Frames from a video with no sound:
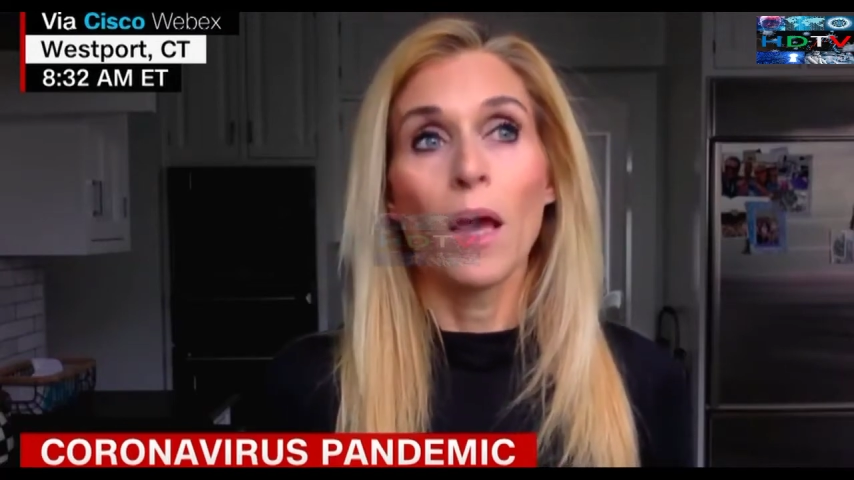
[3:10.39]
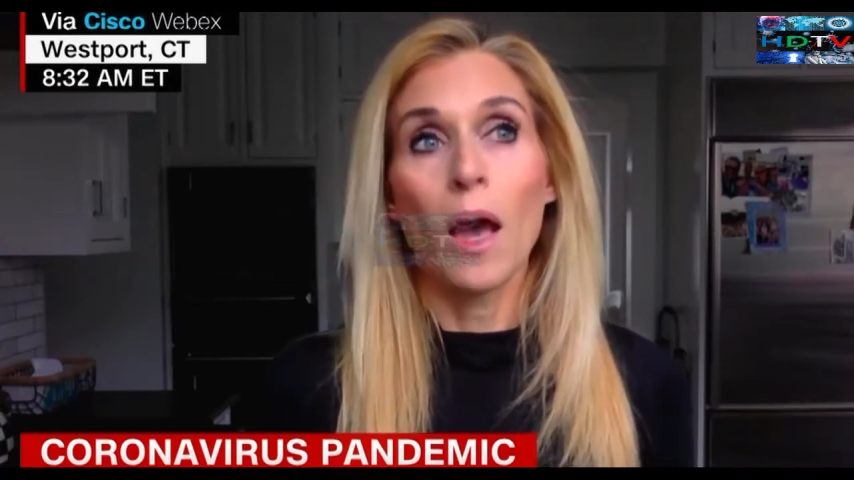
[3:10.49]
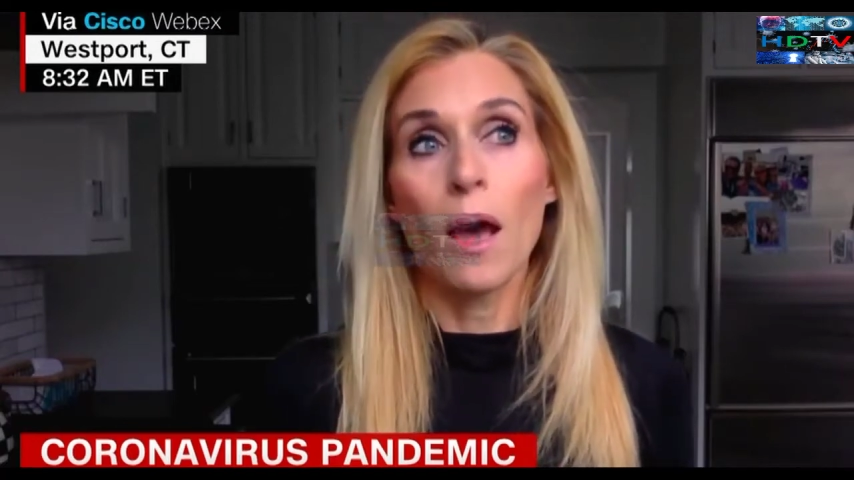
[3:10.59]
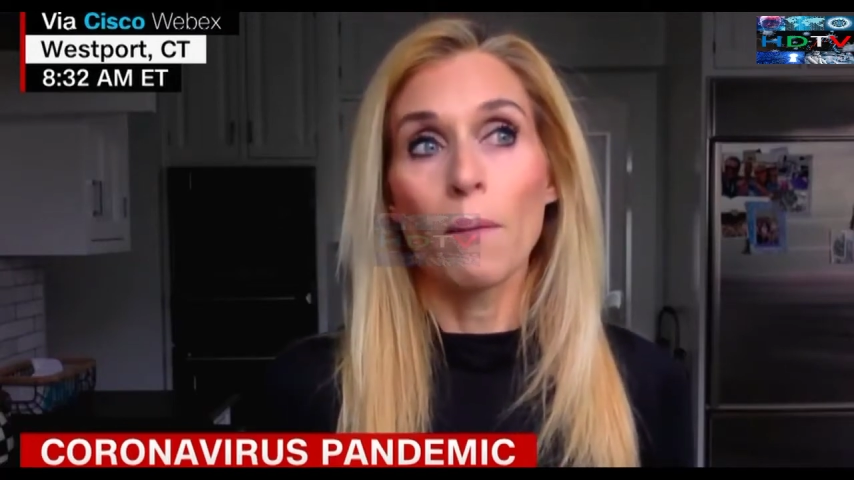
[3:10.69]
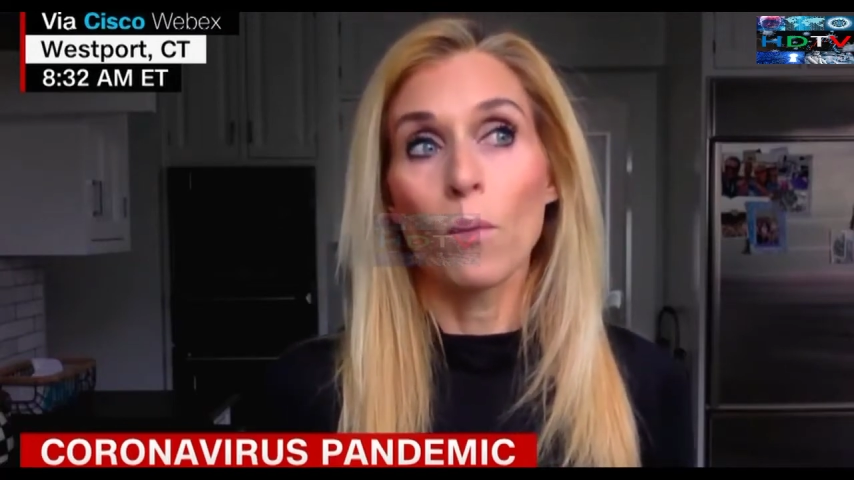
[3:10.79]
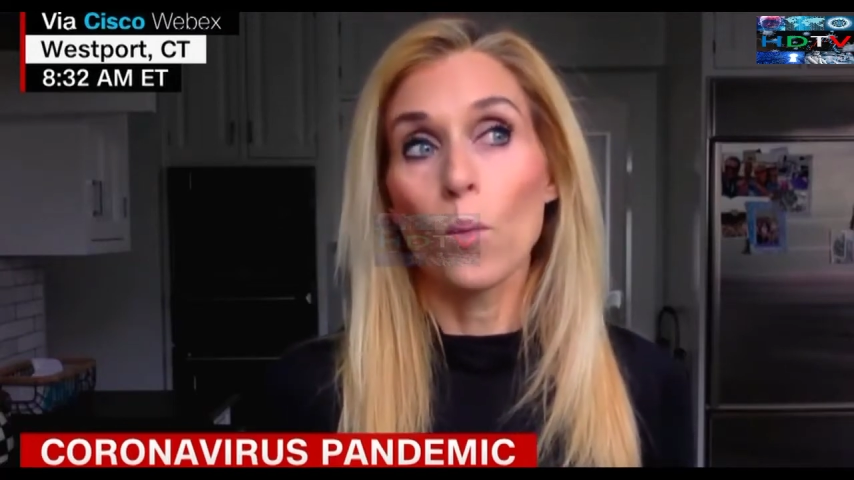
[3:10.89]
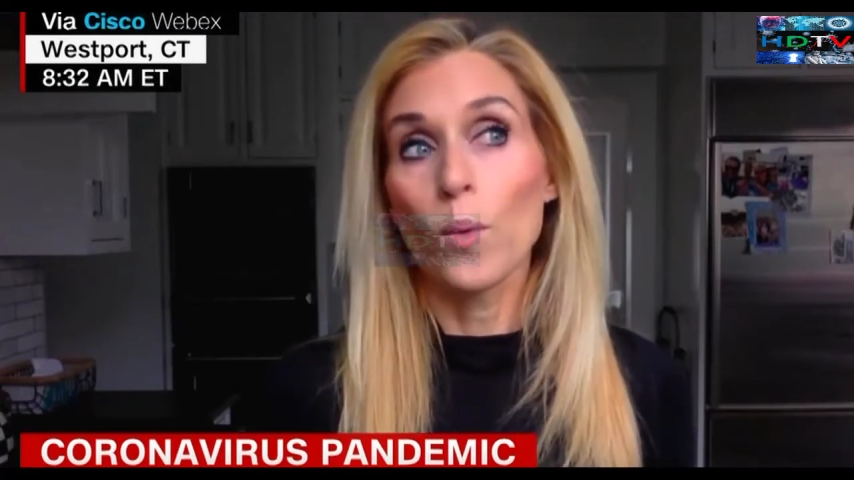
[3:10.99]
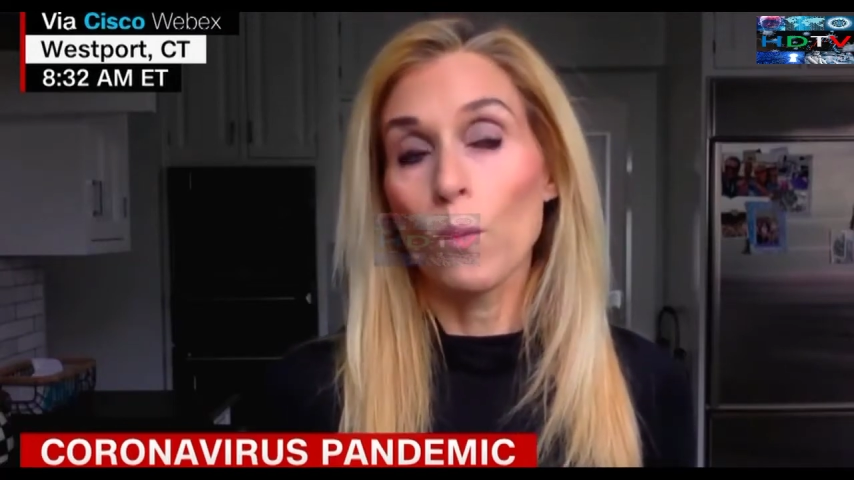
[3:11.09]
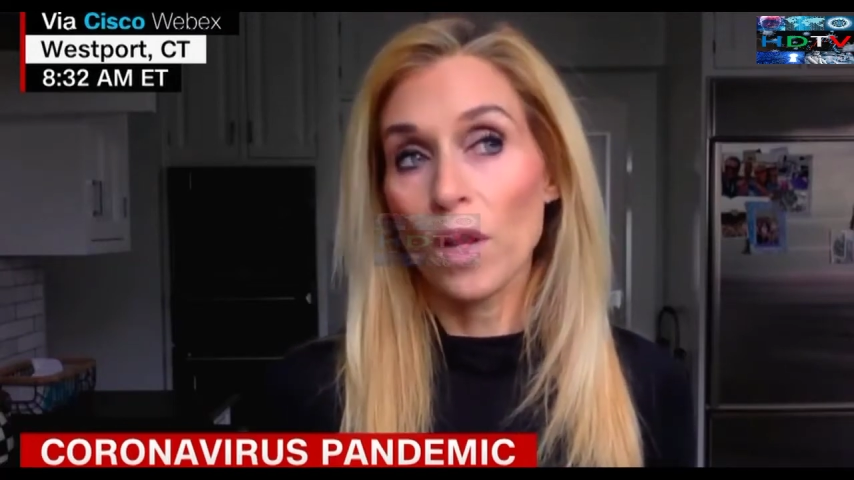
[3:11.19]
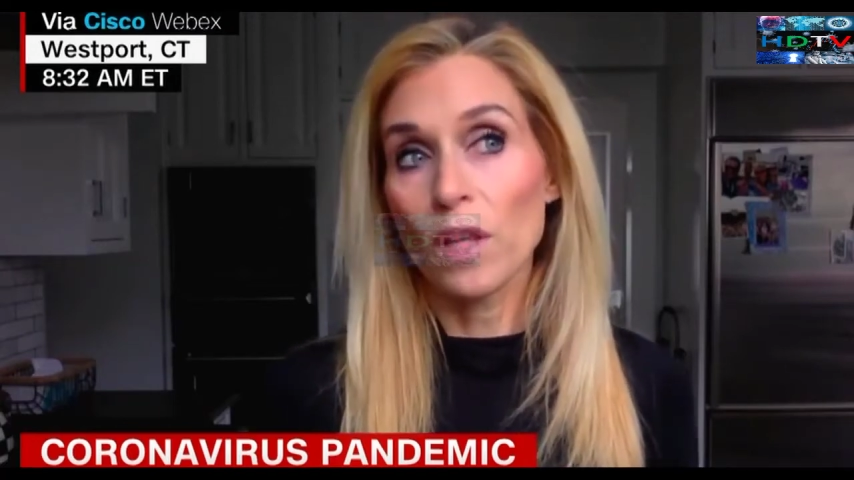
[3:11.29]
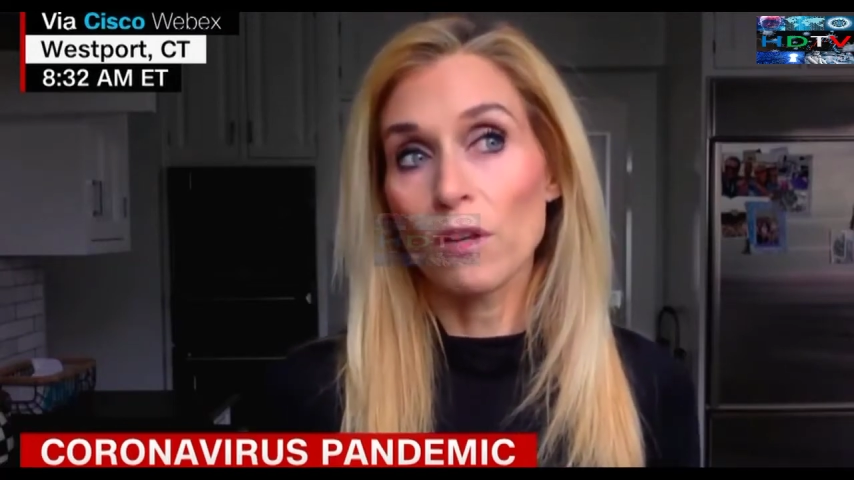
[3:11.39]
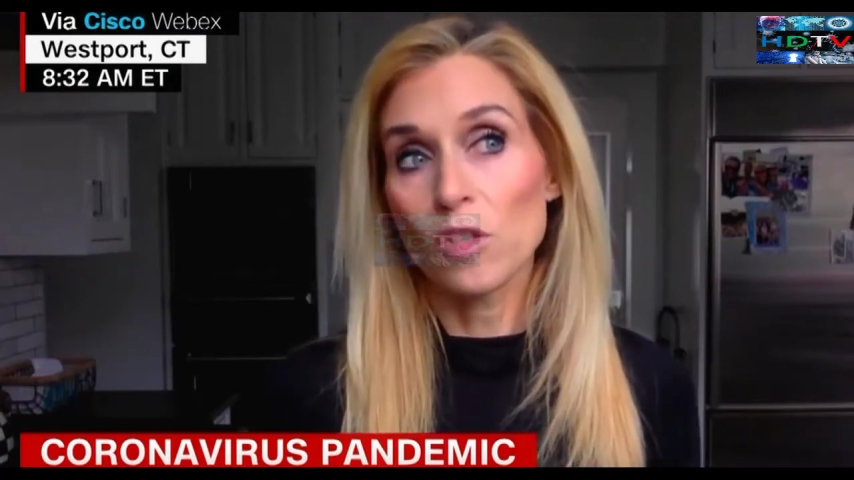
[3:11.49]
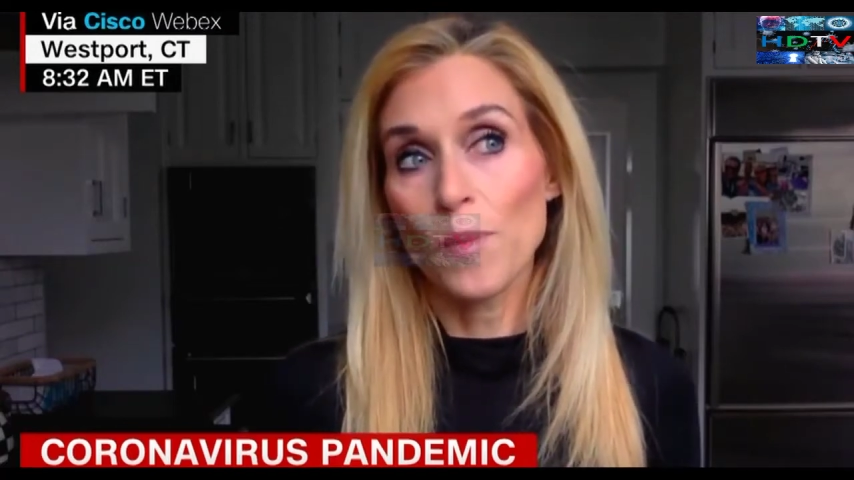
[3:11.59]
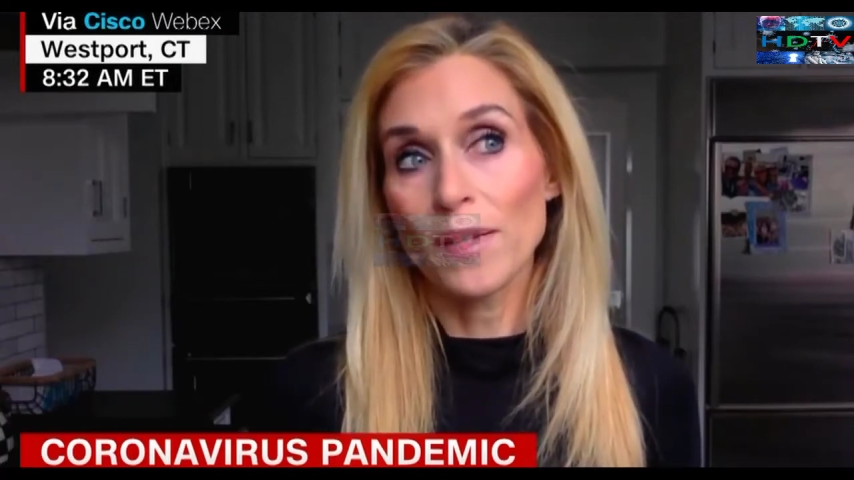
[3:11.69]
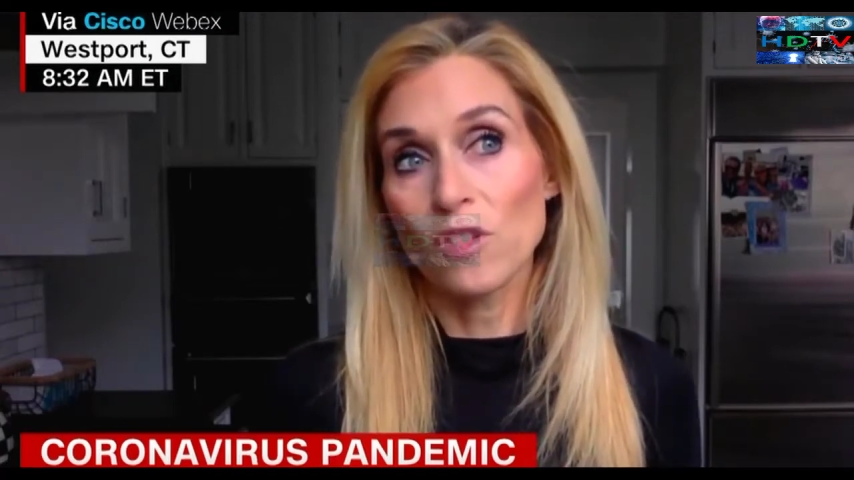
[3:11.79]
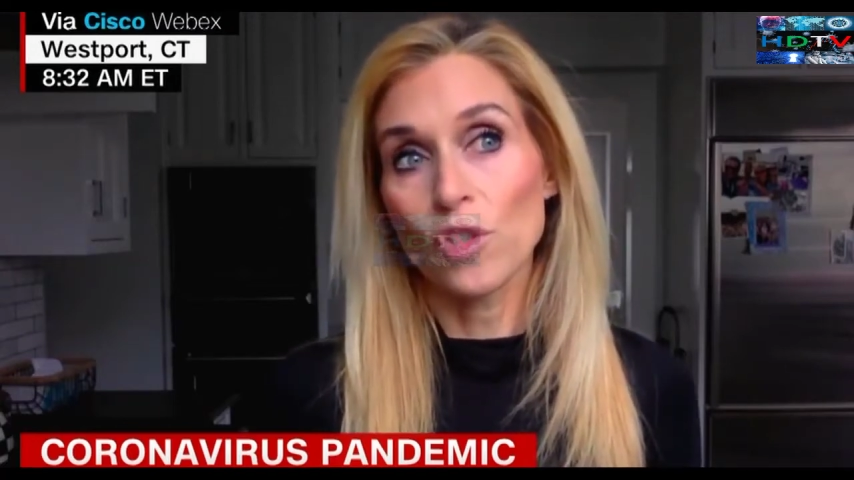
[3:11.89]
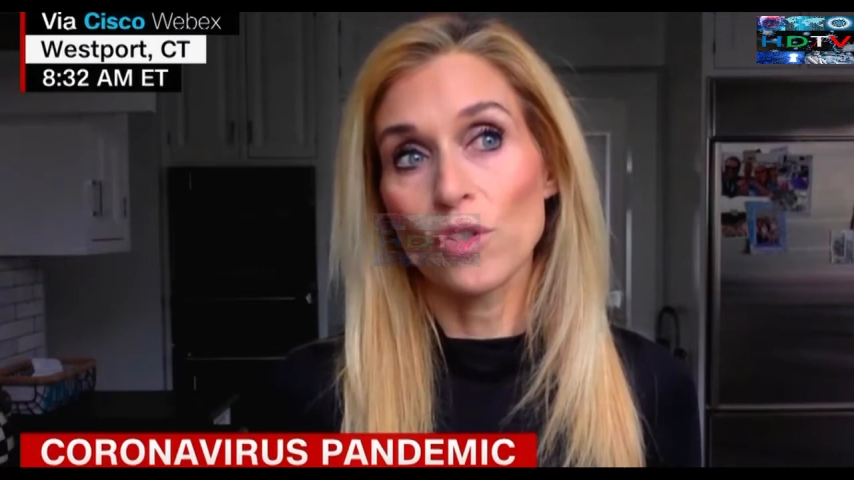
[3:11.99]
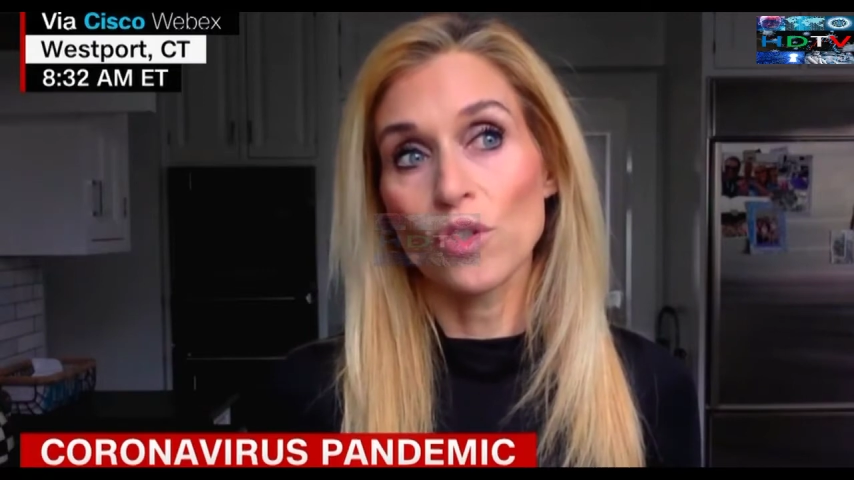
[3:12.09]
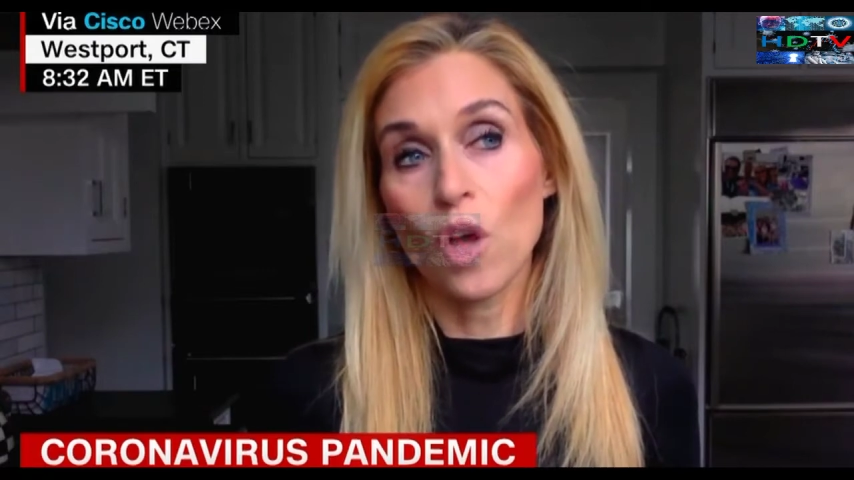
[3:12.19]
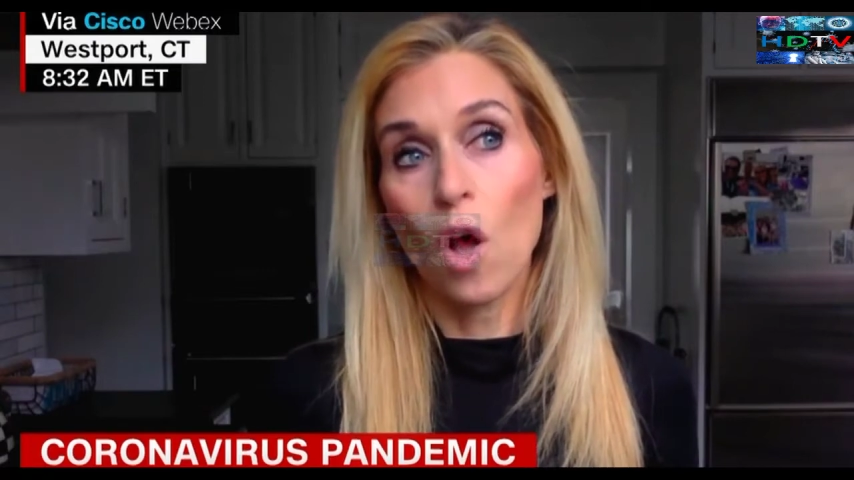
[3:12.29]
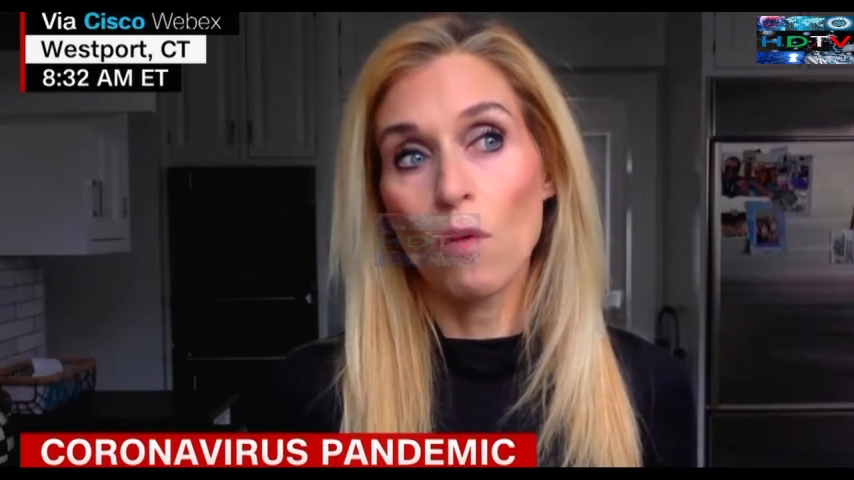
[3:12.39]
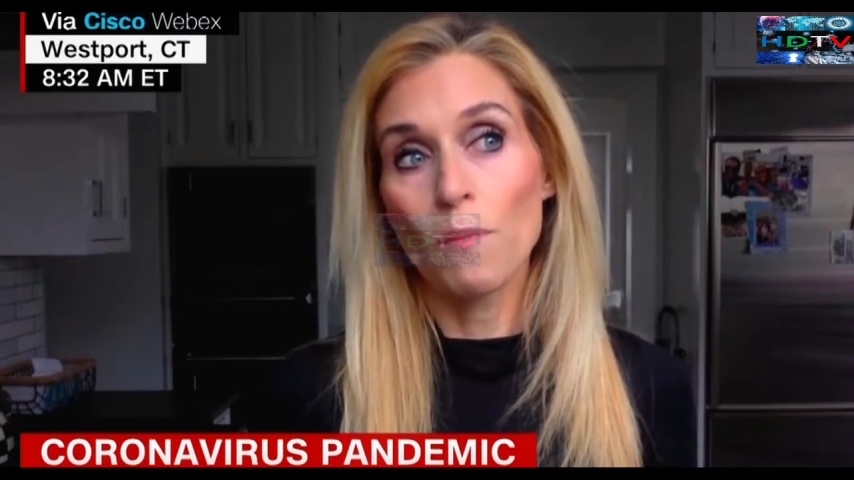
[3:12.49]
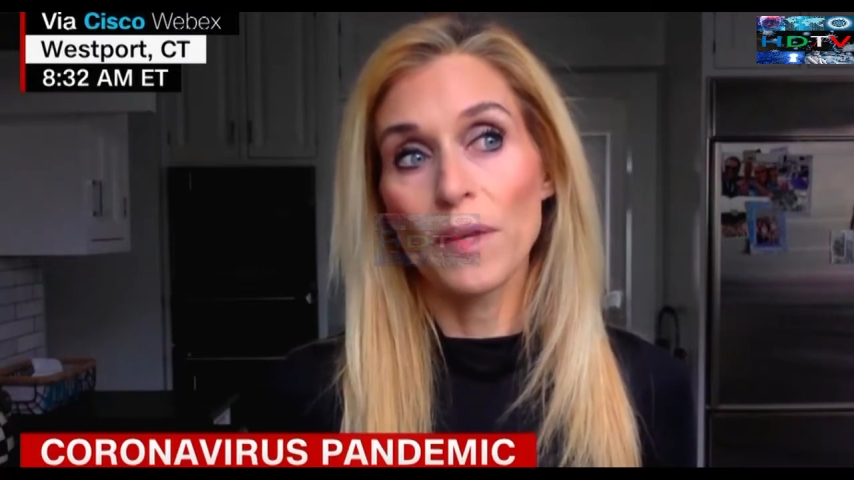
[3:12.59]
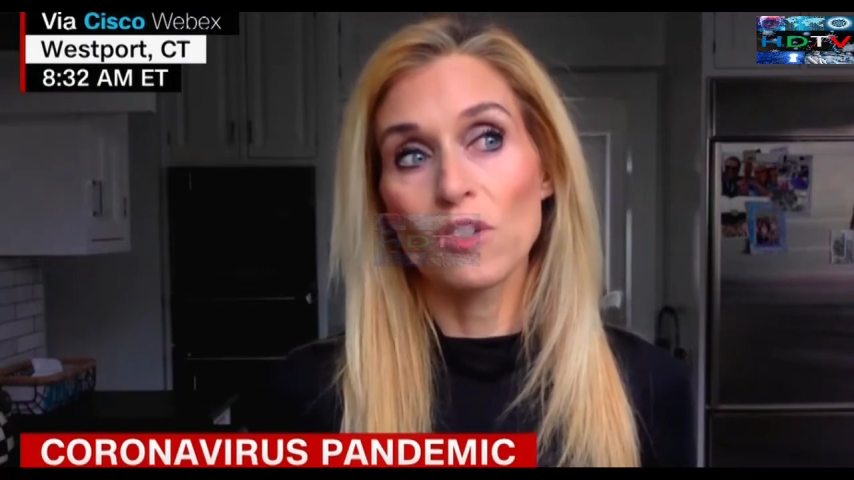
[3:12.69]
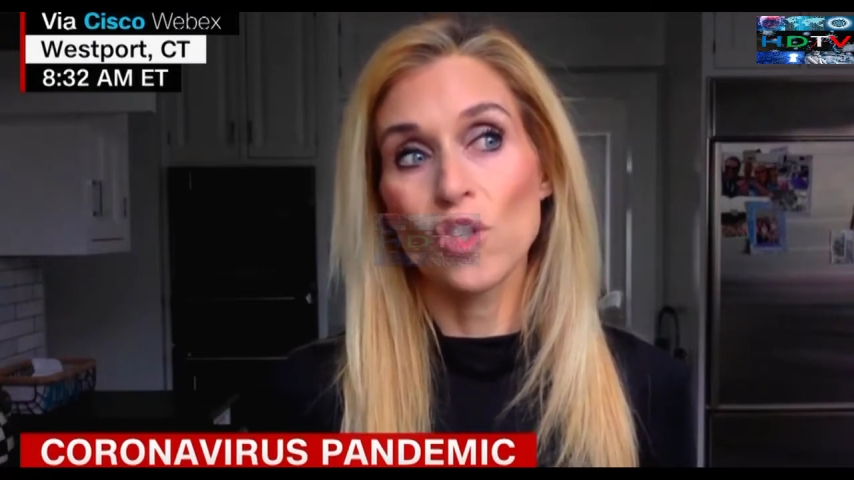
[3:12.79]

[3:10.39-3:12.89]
And when one of the nurse practitioners called me,